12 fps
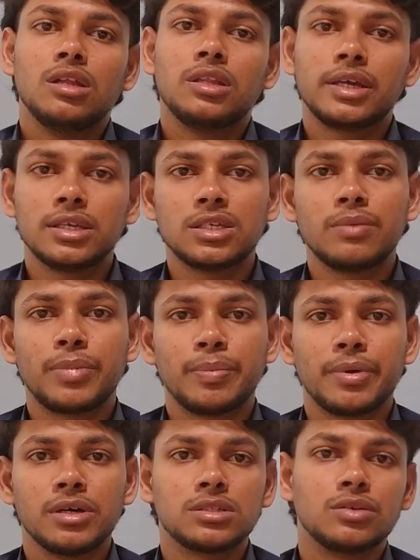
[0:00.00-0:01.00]
The kitchen
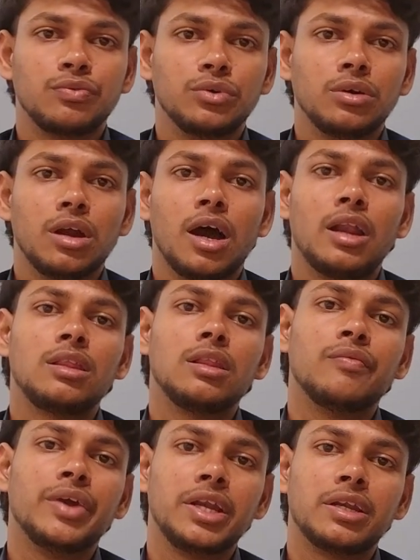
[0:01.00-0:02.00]
prepares the food and
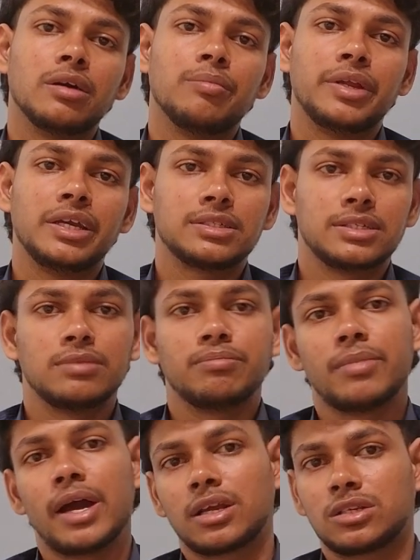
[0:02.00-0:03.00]
the waiter brings
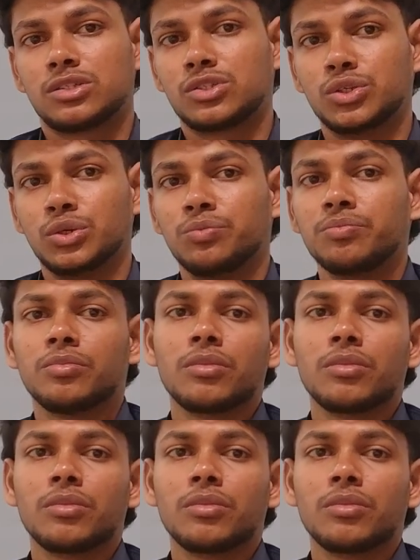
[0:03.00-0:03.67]
it back to you.